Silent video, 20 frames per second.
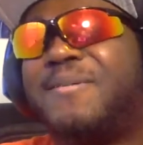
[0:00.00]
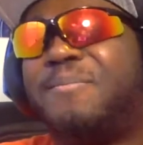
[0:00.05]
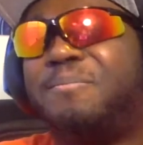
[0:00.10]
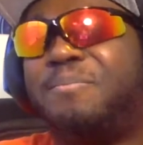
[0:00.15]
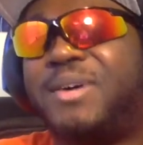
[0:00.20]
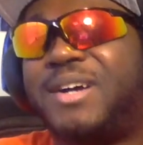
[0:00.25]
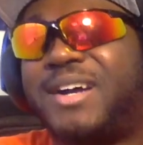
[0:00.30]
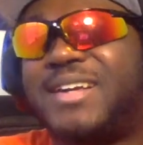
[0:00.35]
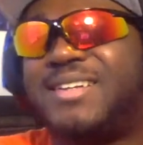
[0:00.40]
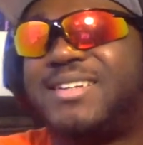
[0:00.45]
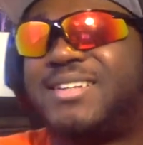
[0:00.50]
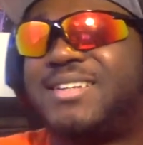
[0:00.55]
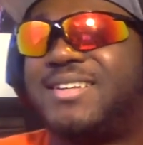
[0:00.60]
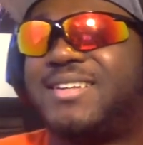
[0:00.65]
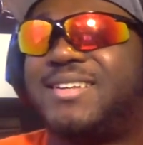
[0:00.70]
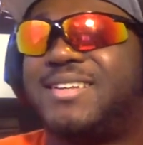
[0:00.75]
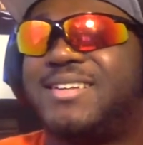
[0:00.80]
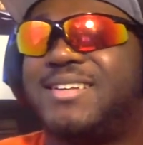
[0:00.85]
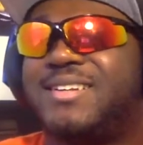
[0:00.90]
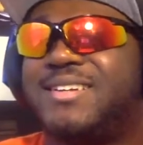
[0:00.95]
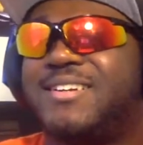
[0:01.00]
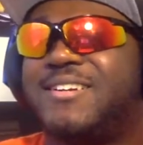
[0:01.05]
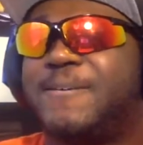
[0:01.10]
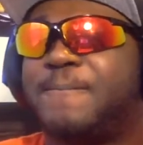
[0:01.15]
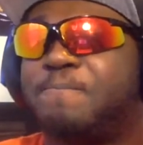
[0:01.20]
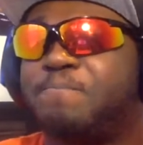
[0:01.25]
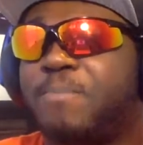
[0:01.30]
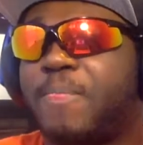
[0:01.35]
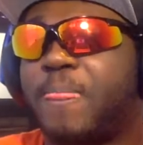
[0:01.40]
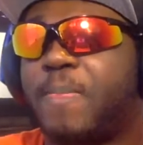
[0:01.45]
But
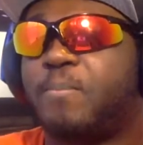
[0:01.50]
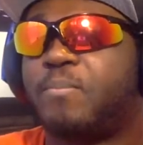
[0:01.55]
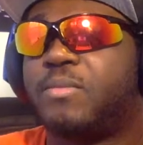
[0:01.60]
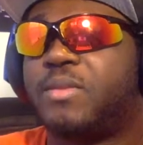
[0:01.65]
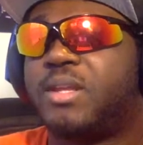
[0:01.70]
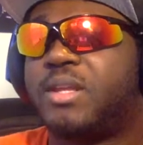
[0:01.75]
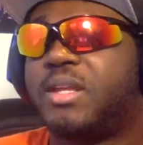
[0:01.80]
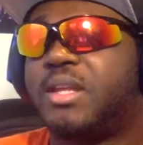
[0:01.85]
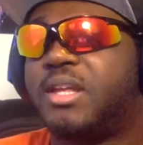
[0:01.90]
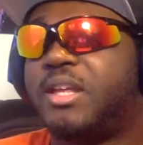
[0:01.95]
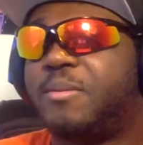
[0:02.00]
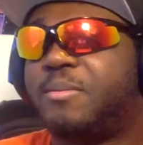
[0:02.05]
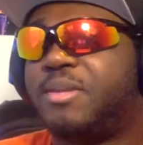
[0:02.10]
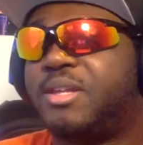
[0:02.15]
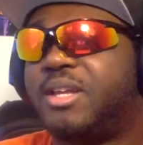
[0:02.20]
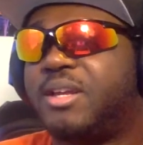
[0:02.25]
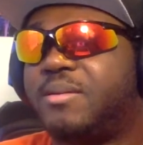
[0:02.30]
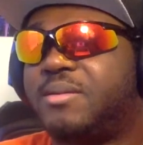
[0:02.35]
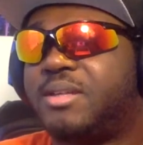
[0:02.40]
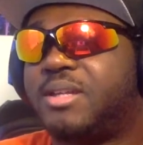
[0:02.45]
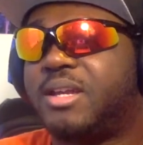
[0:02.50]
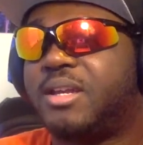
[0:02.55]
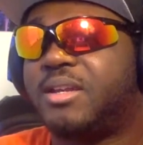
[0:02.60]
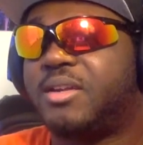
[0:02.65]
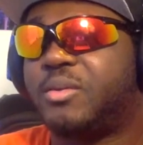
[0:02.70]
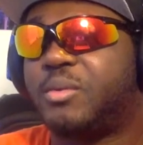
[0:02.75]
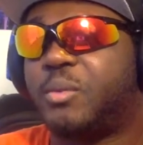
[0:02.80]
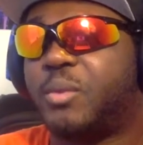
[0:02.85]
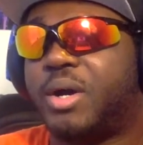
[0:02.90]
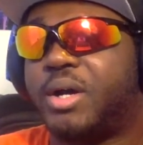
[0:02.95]
he believes he
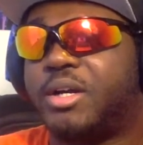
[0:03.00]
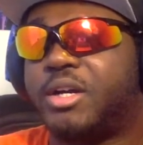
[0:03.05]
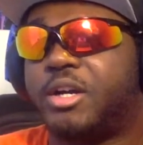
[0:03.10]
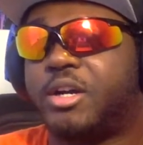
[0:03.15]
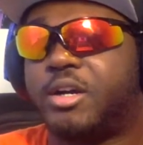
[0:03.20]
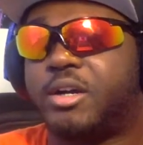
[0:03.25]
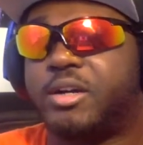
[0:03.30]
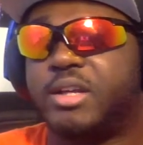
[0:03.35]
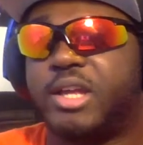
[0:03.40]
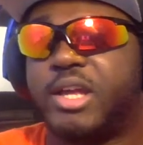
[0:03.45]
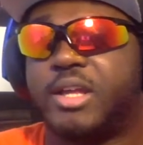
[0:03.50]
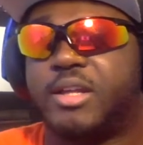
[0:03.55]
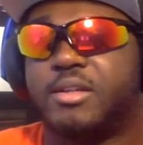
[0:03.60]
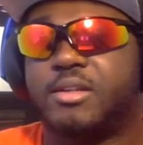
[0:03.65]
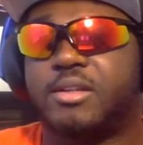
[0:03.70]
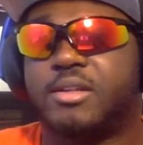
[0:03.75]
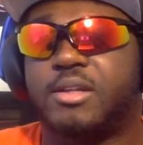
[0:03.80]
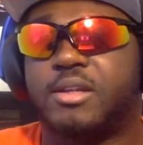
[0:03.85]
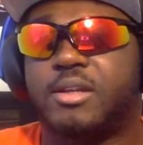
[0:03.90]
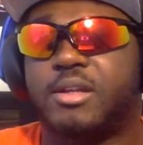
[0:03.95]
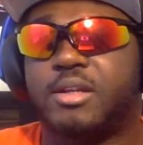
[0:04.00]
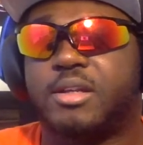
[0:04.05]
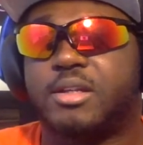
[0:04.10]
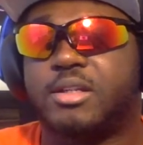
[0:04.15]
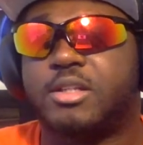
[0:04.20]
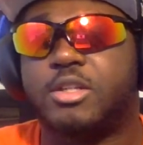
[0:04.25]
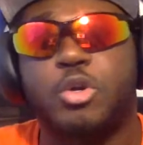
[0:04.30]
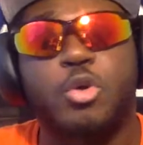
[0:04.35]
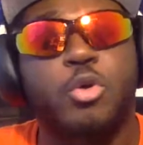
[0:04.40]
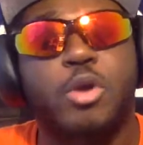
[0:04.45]
don't want her to get
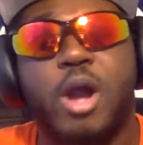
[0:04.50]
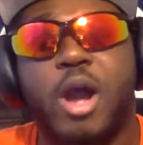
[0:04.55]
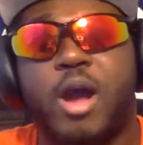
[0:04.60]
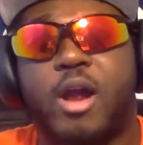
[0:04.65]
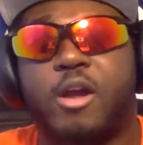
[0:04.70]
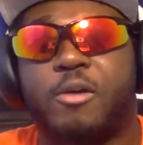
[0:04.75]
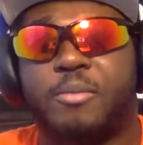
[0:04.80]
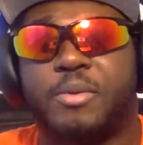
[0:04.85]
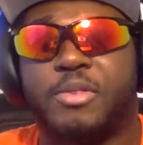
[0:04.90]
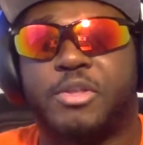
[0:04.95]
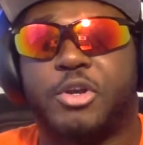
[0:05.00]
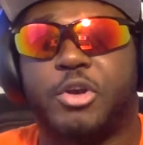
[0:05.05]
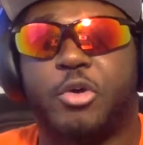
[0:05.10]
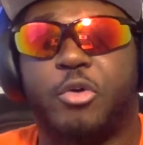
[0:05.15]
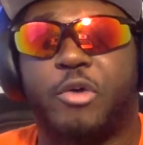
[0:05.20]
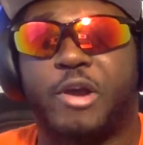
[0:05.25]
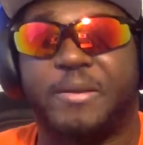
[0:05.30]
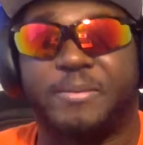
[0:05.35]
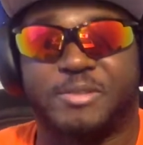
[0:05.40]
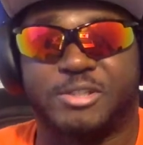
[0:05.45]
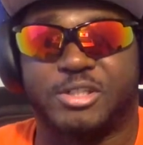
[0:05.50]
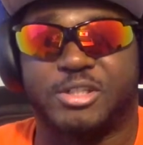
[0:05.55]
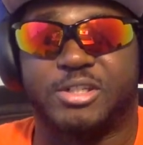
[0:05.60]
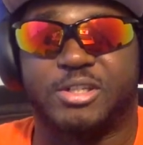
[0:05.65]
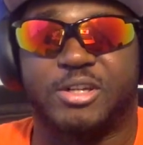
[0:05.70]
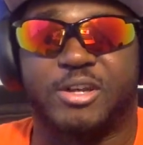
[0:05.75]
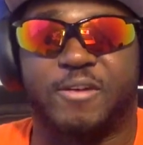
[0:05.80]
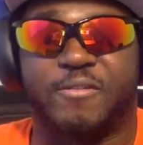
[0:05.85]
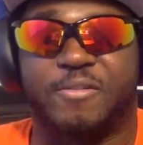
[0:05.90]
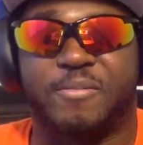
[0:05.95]
too caught up in the
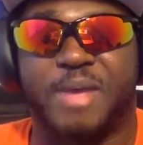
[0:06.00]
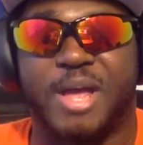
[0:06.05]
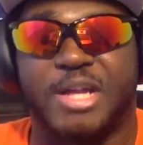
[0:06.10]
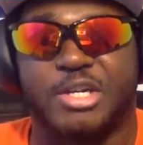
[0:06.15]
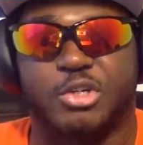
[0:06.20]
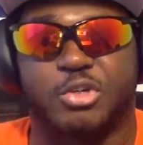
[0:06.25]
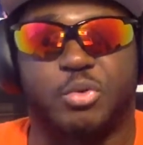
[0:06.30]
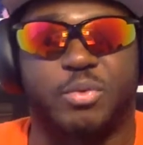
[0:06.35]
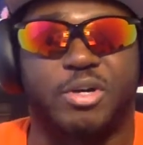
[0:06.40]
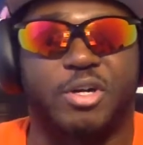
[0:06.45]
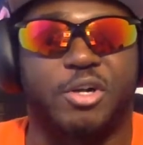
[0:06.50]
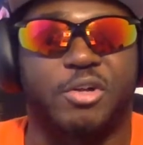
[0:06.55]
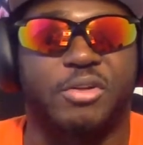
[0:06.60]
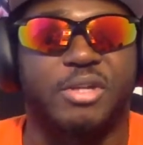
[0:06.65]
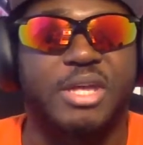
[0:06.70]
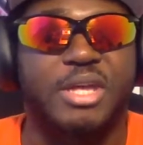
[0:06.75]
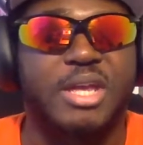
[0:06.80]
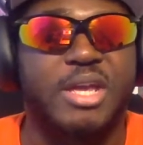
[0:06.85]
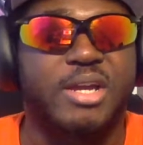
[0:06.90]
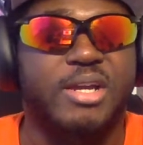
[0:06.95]
corruption of the magical world,